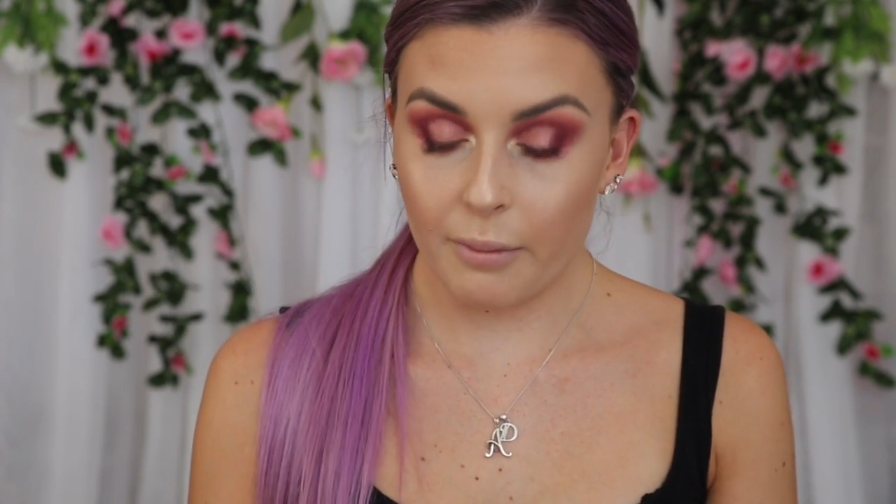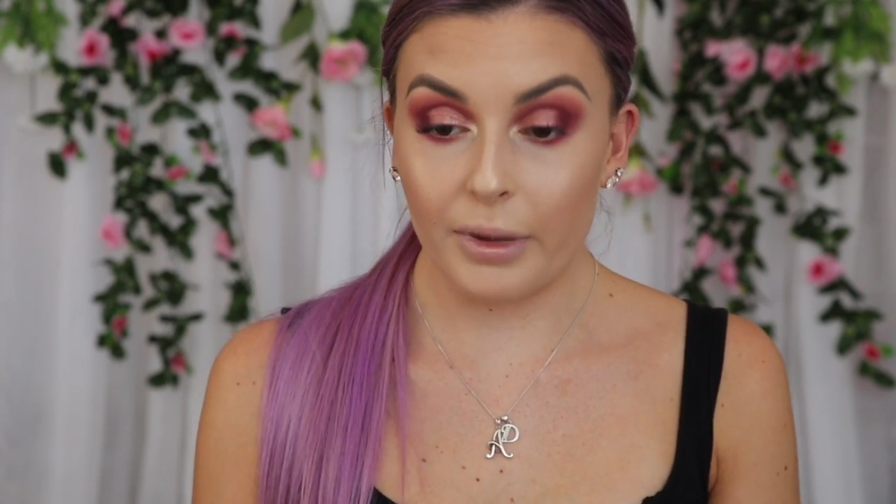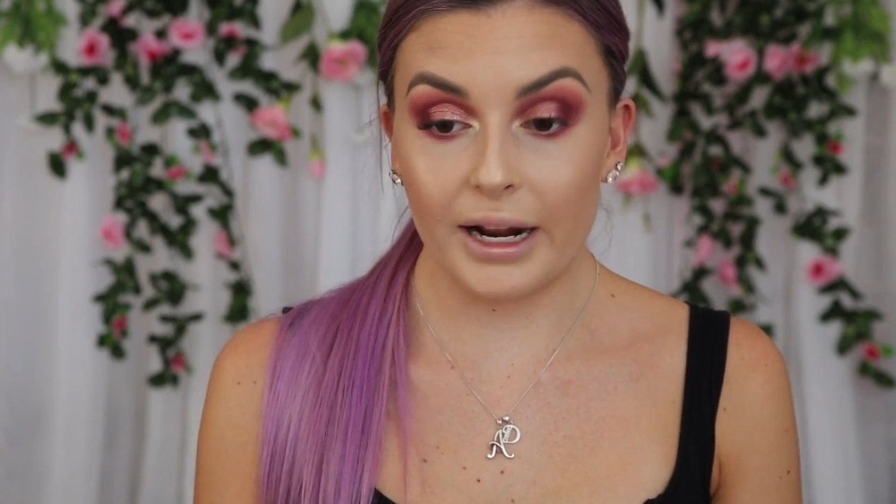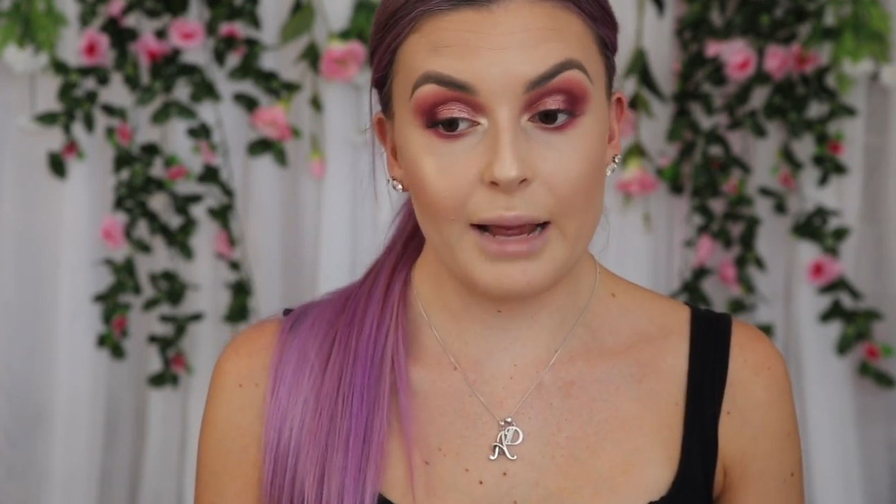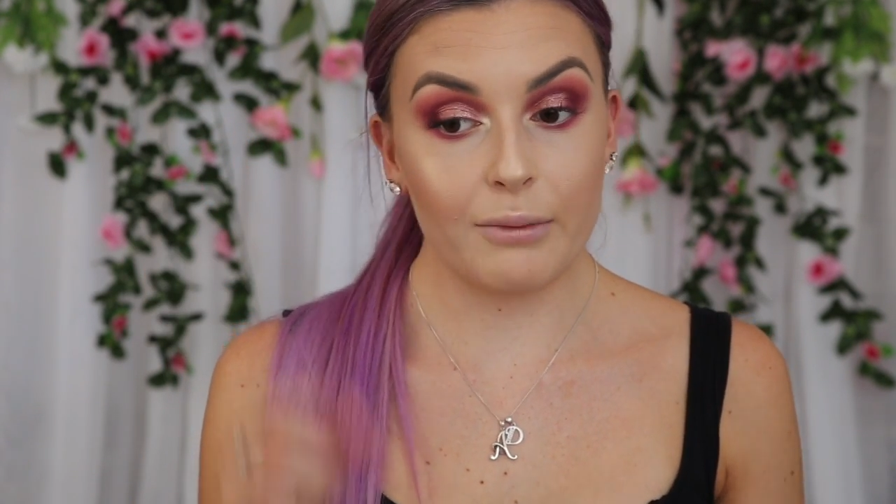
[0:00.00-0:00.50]

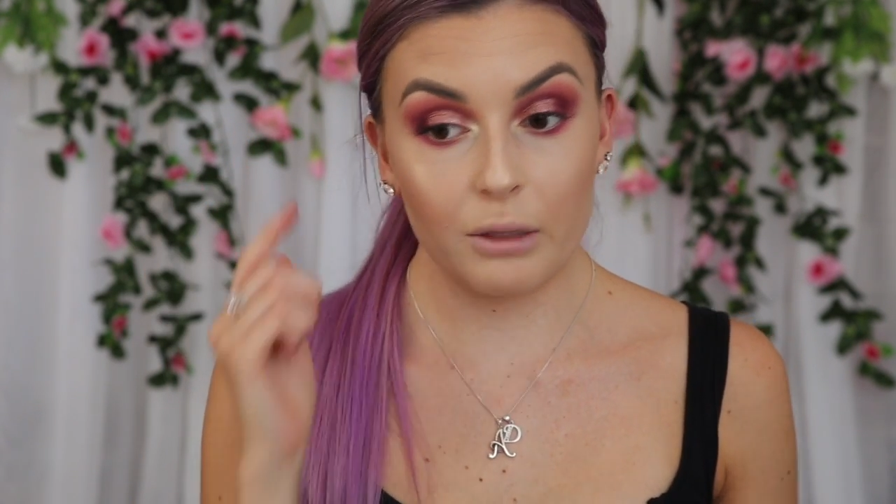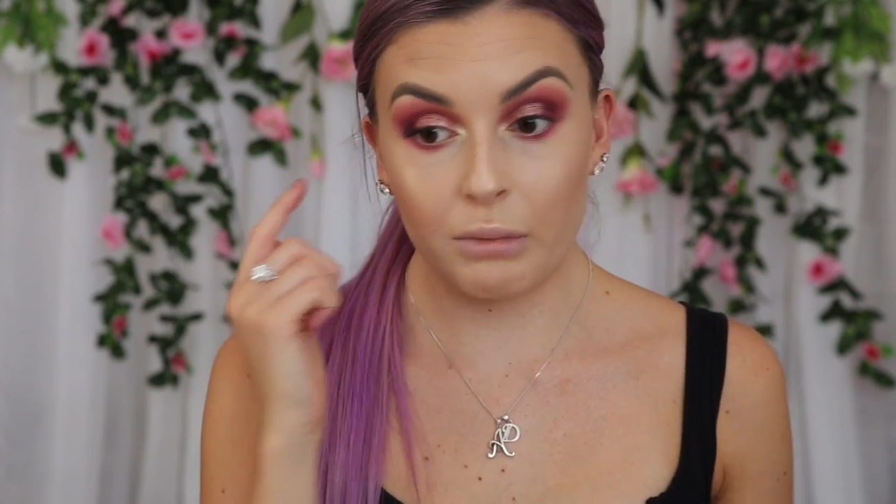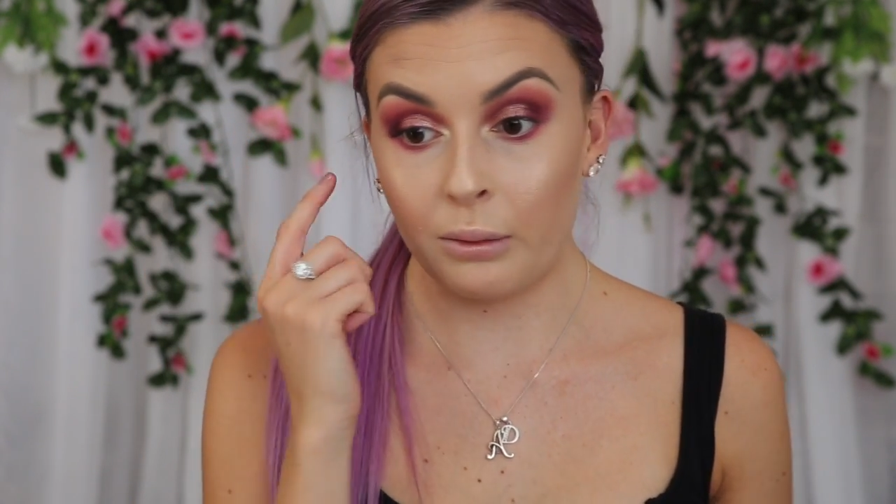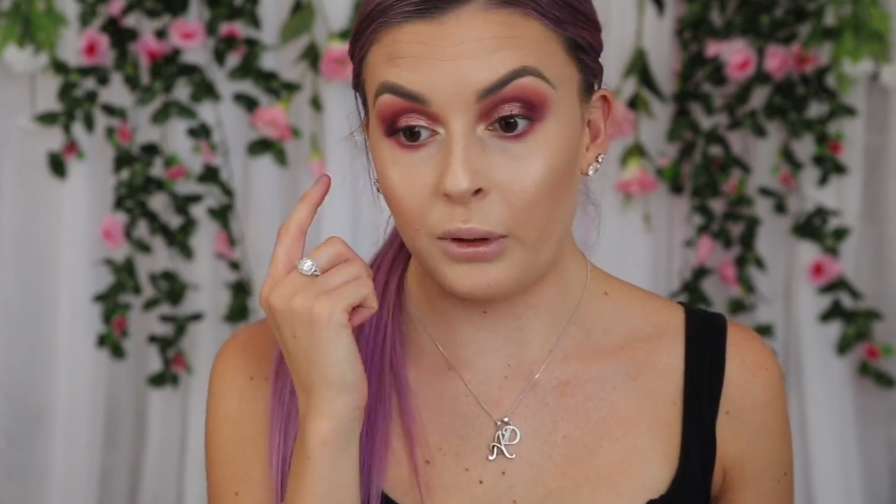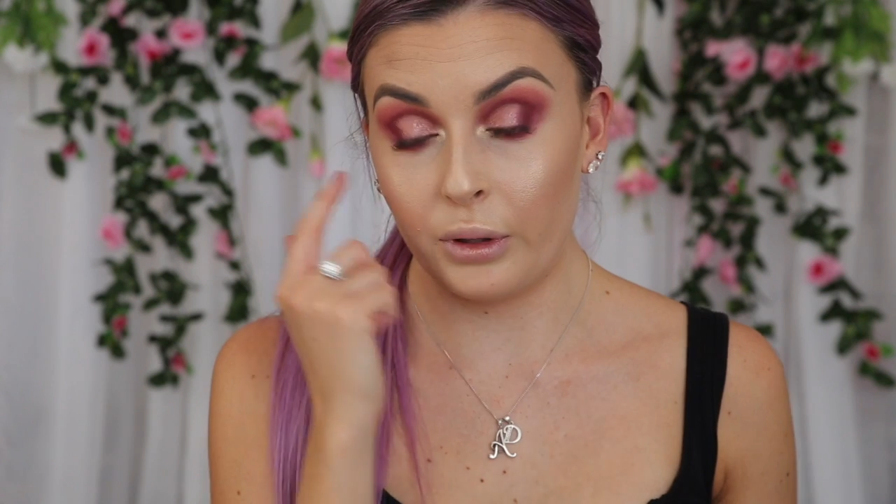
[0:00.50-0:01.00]
But I am going to
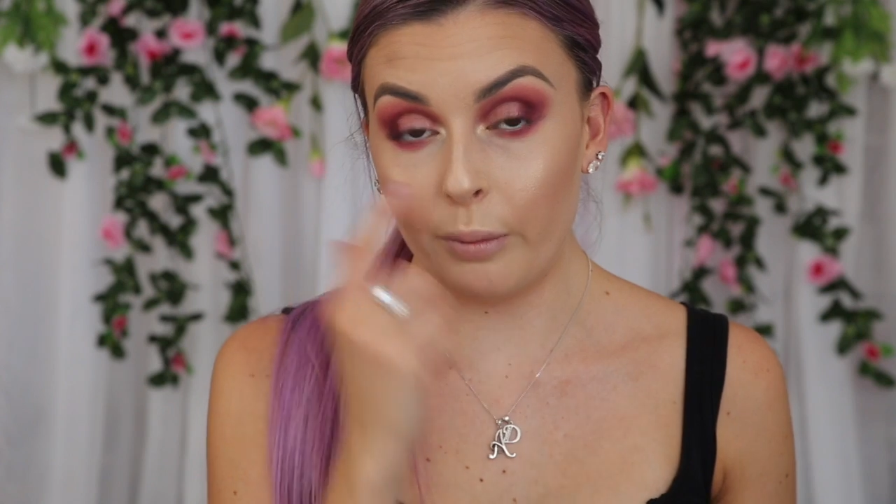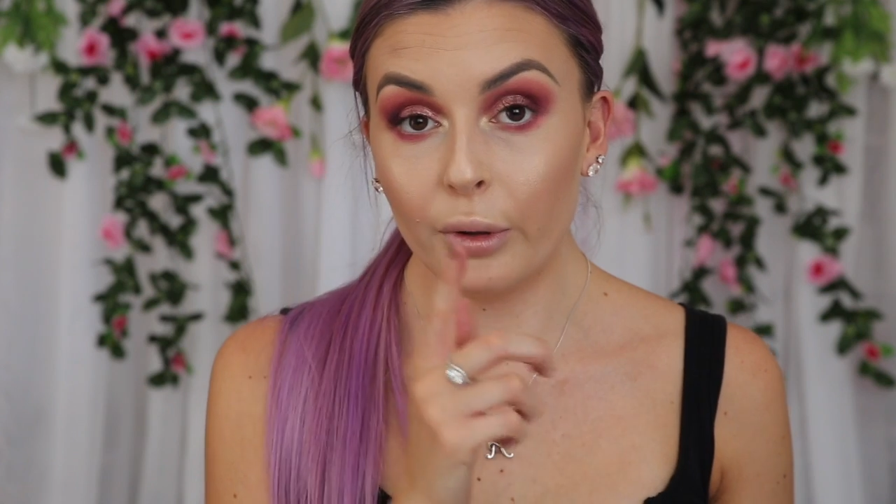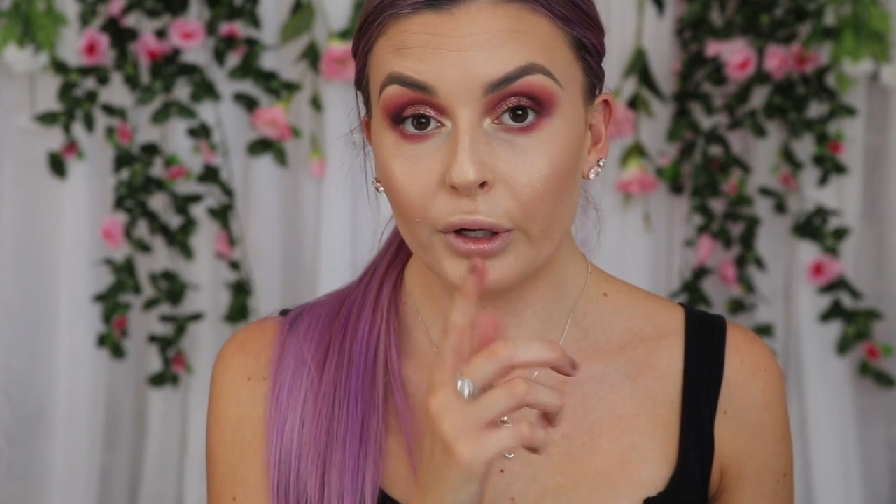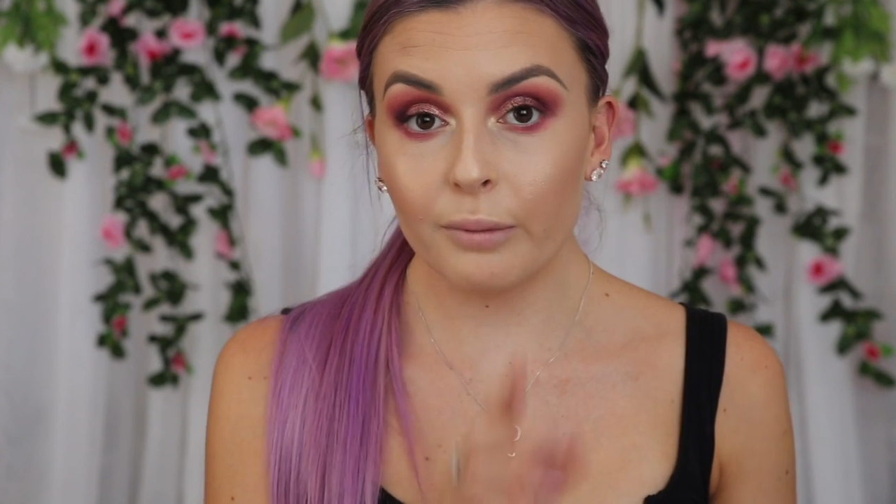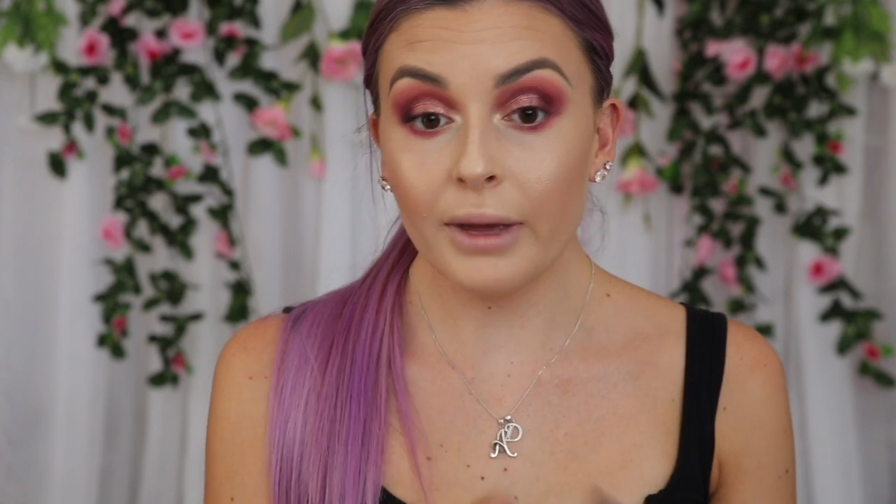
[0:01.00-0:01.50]
pop it on the
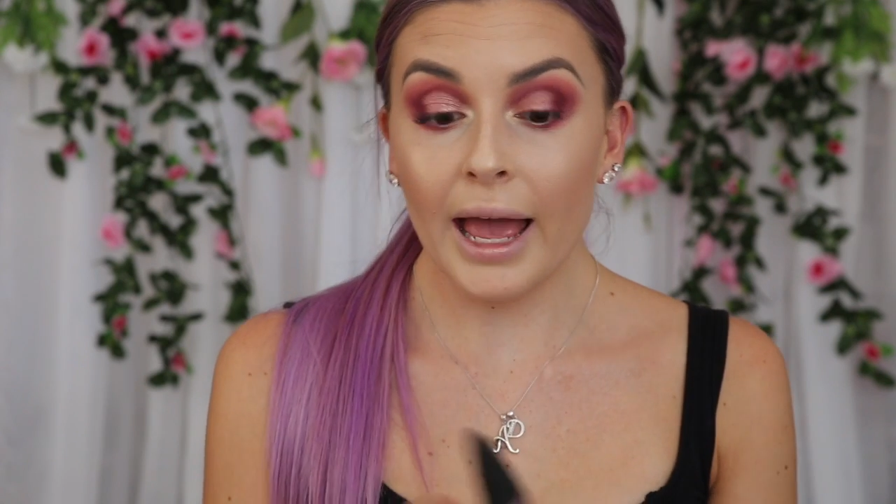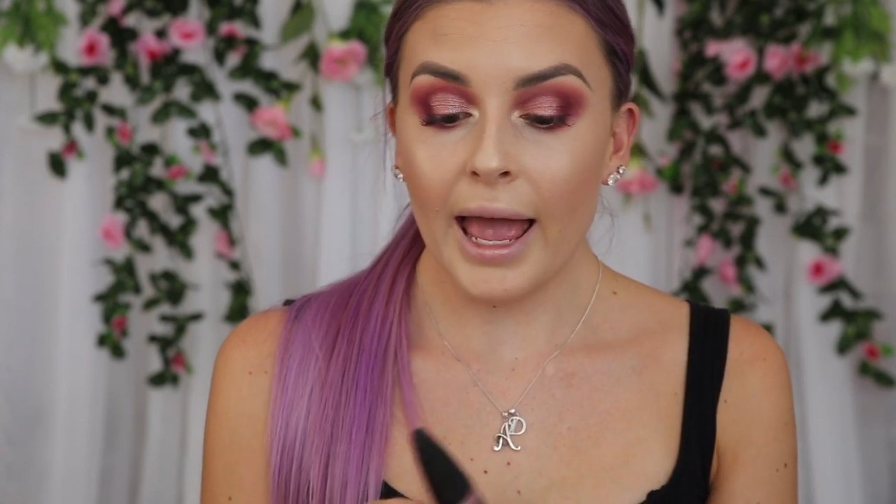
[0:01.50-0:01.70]
bottom,